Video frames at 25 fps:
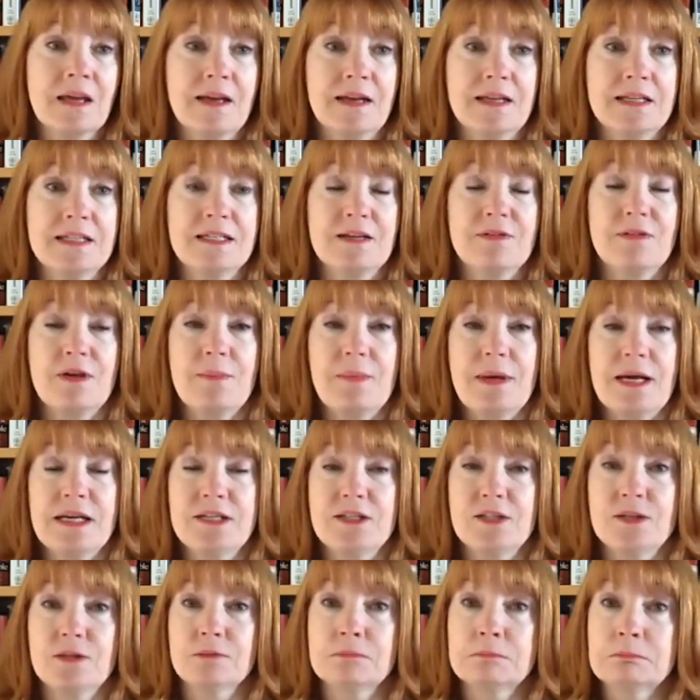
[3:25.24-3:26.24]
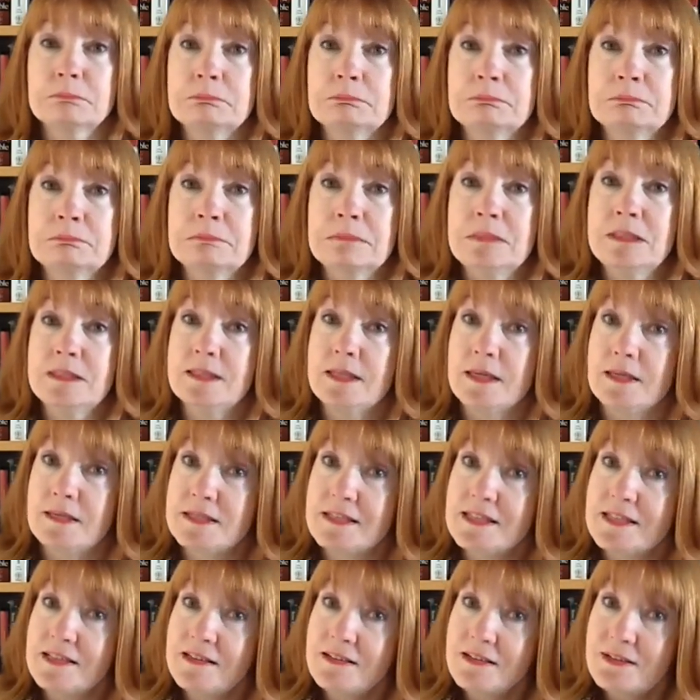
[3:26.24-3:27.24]
And I say right back to you,
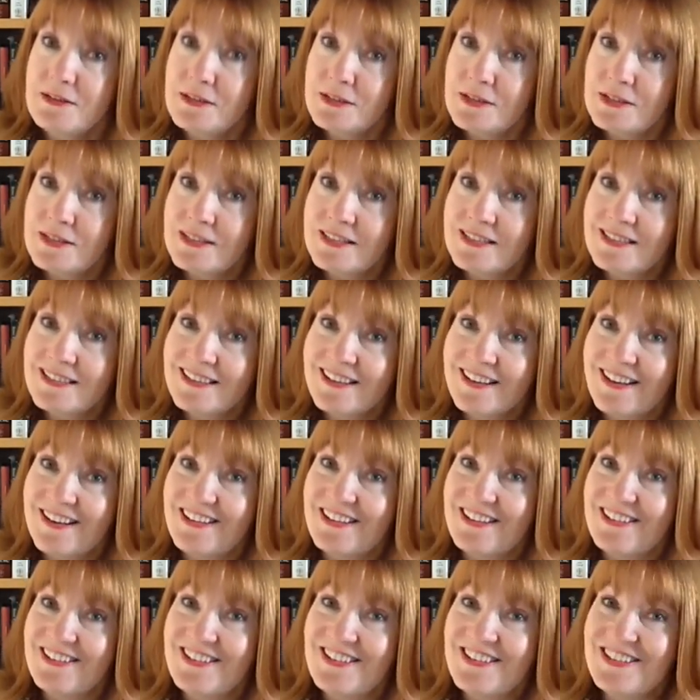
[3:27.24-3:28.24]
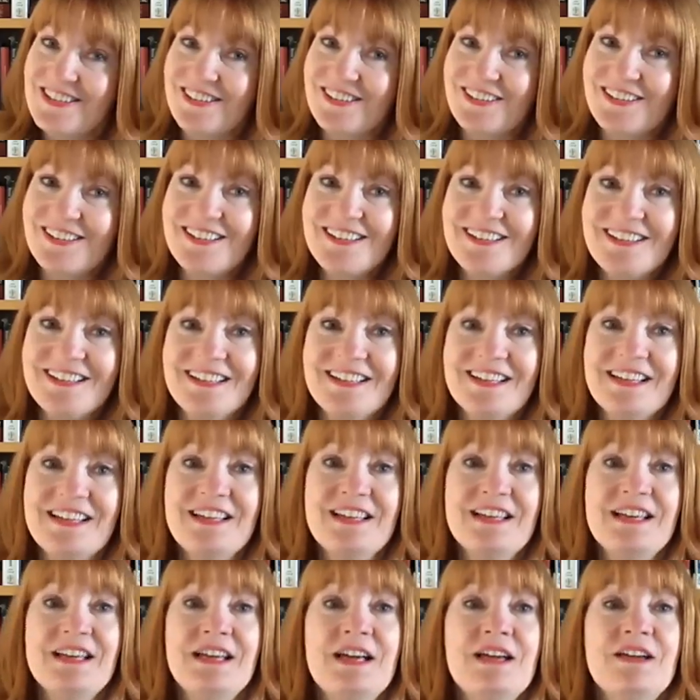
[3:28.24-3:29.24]
does it? Are you sure?
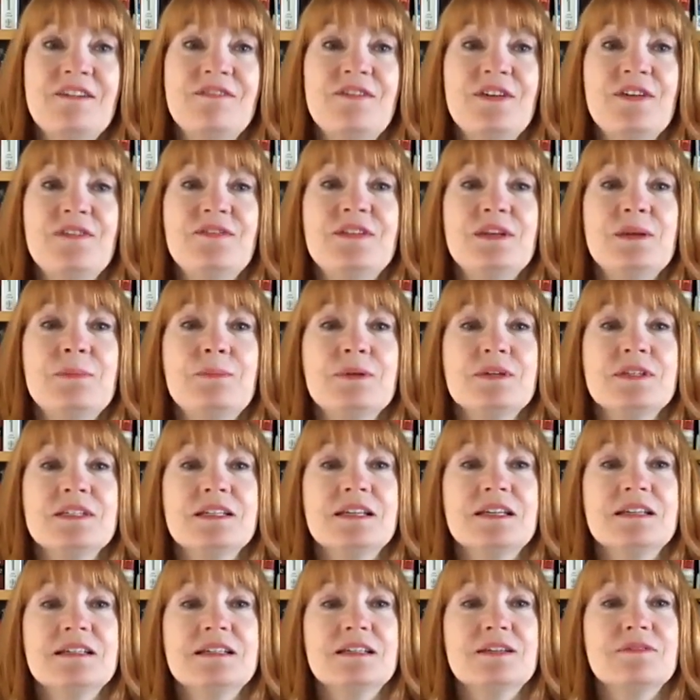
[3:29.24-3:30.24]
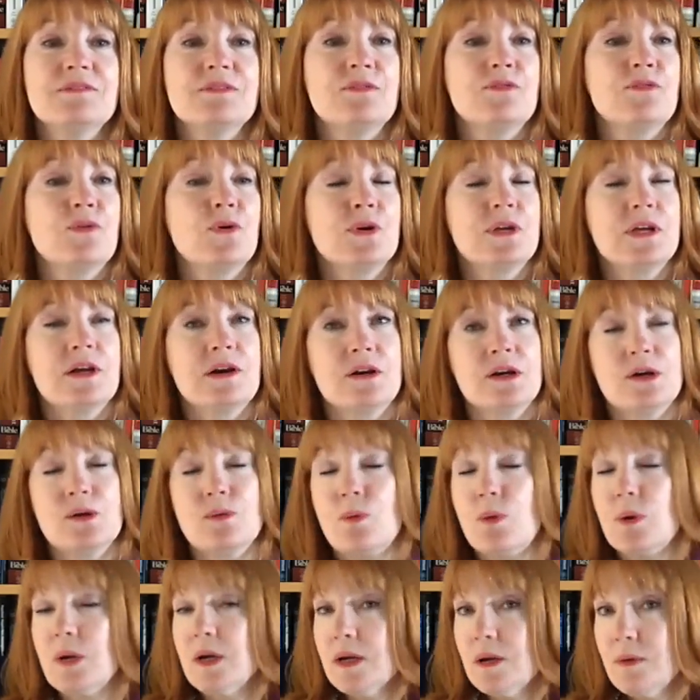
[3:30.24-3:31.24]
50% of a 40-hour
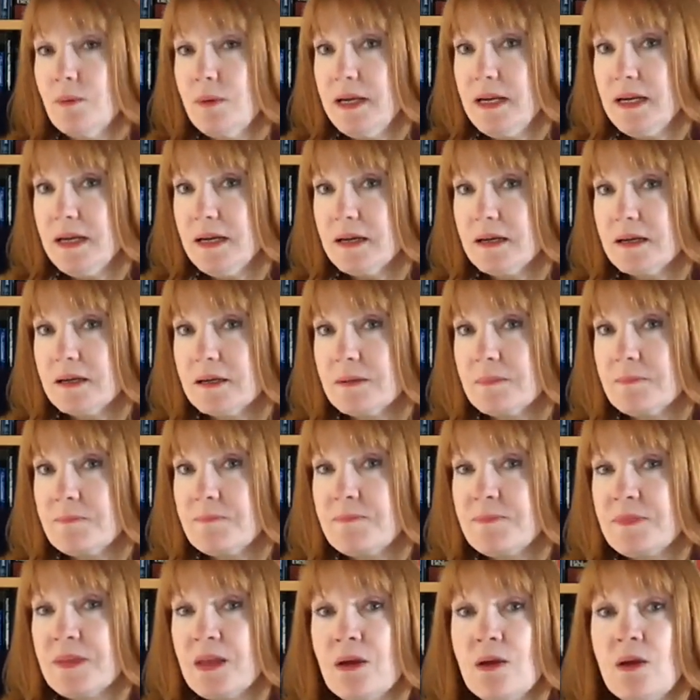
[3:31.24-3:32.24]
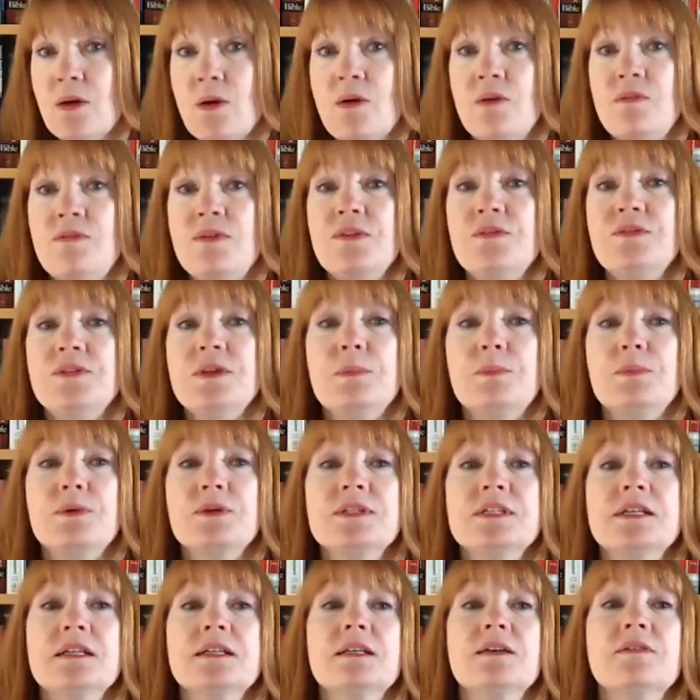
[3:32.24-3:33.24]
work week,
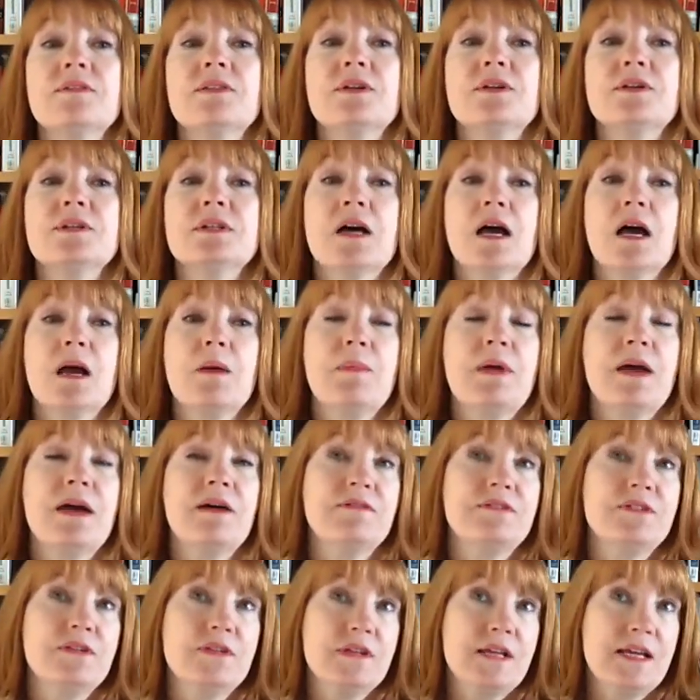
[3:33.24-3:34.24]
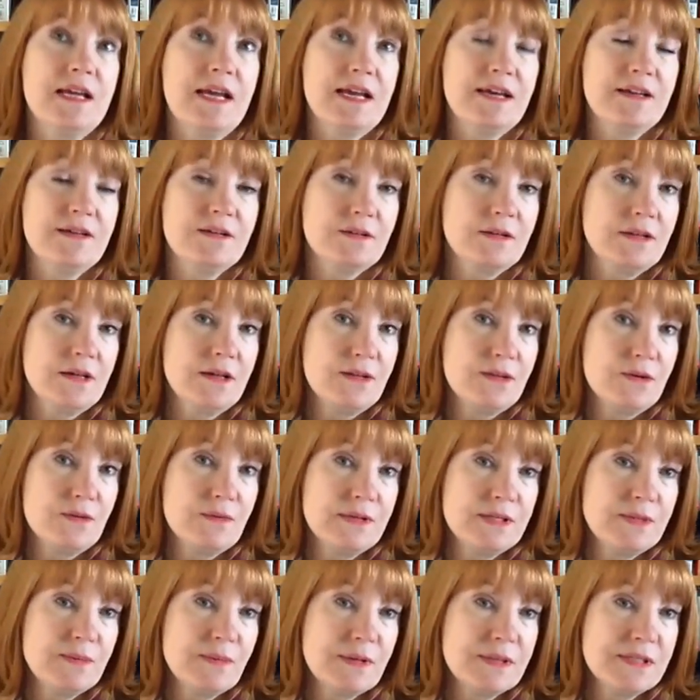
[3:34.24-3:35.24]
50% of their time after they handle other
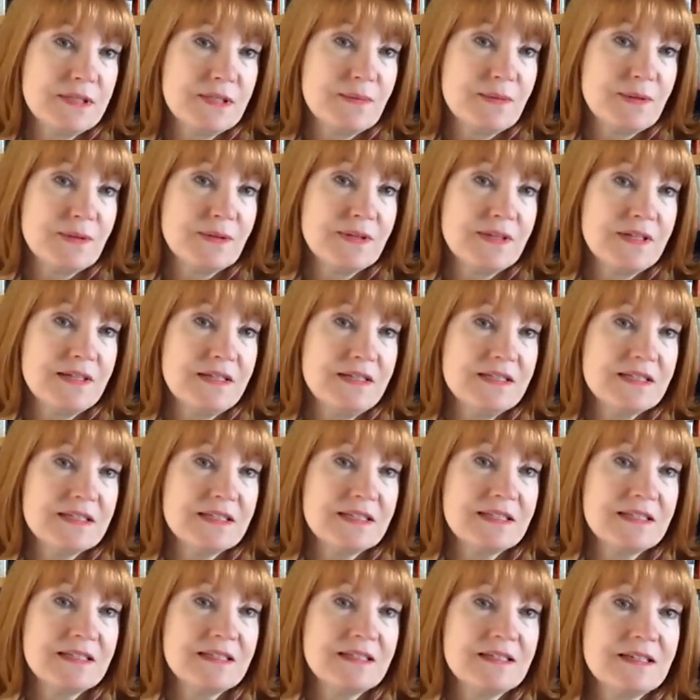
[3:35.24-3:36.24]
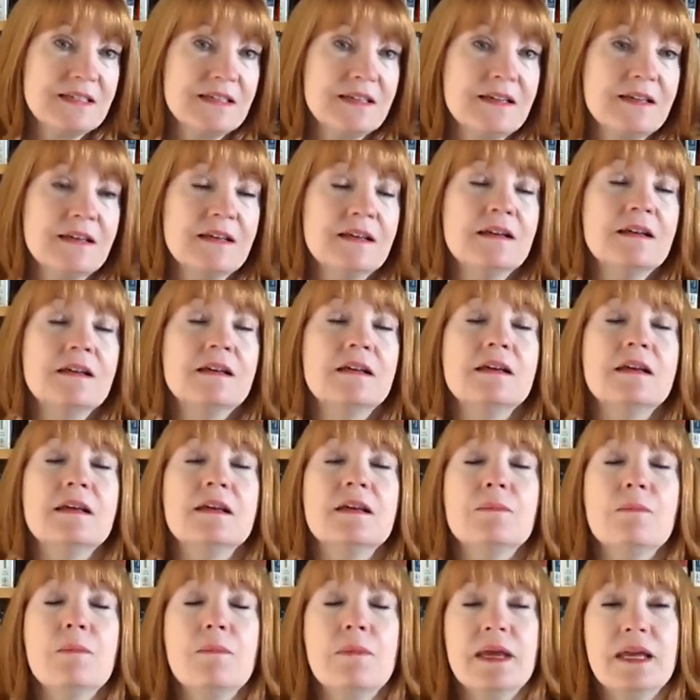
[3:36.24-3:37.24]
responsibilities.
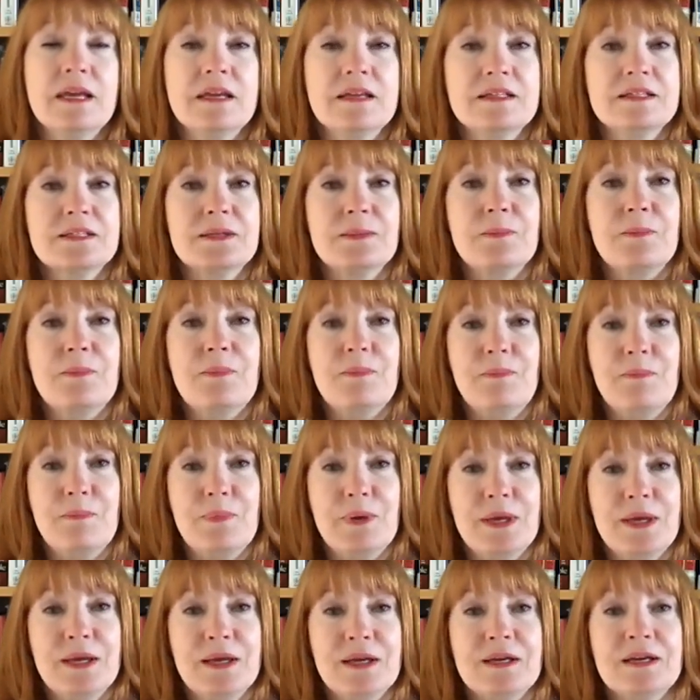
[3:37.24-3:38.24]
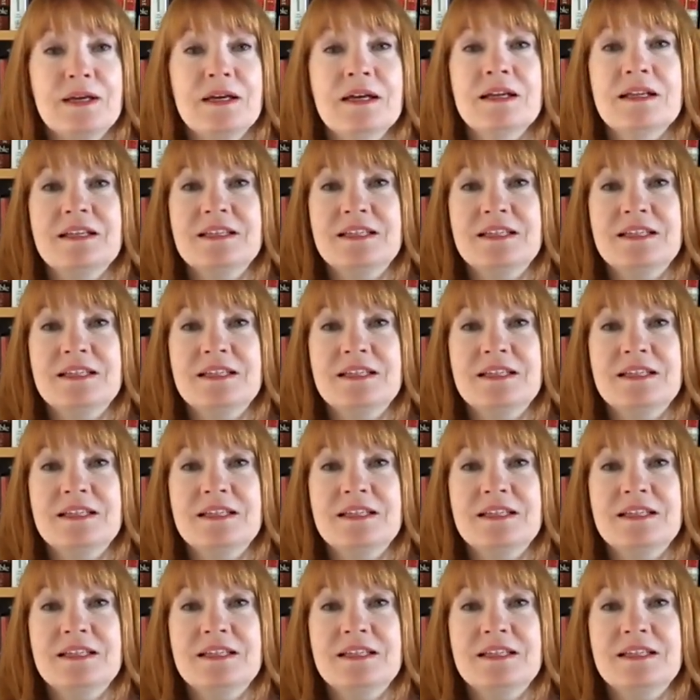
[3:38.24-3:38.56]
It makes a big